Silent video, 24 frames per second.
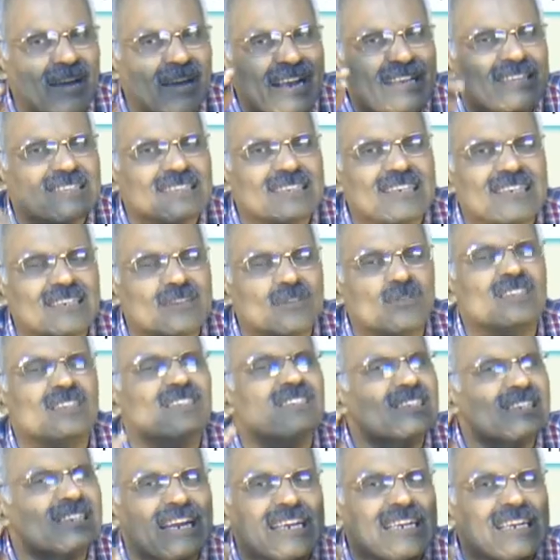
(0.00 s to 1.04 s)
vaccine to the
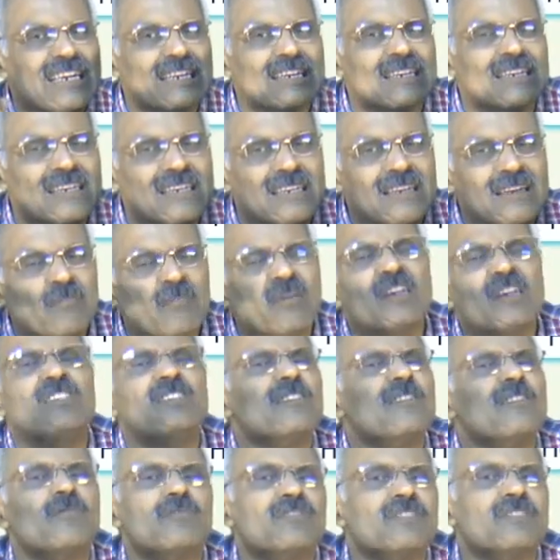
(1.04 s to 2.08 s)
child, because
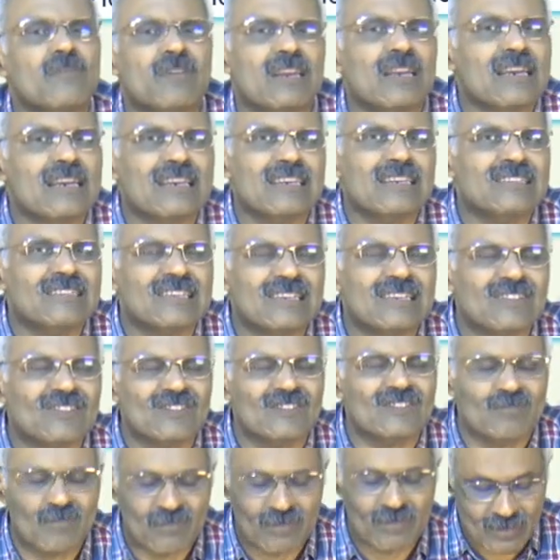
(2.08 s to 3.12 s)
of several
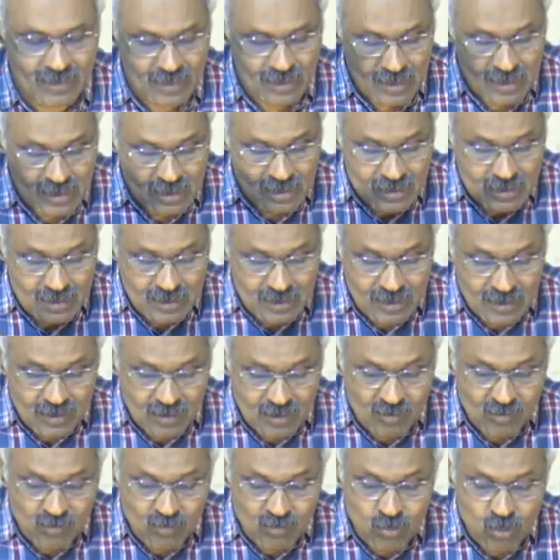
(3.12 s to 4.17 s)
reasons.
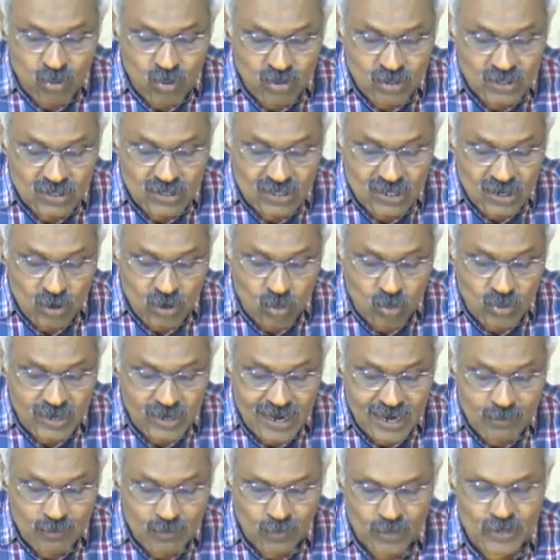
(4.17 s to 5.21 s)
Both
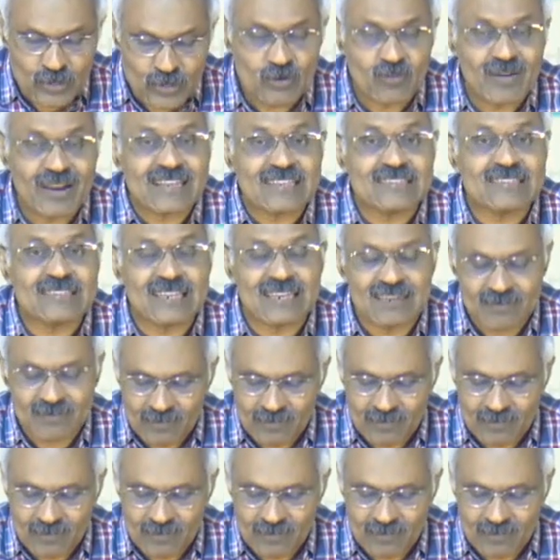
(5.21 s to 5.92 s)
oral polio vaccine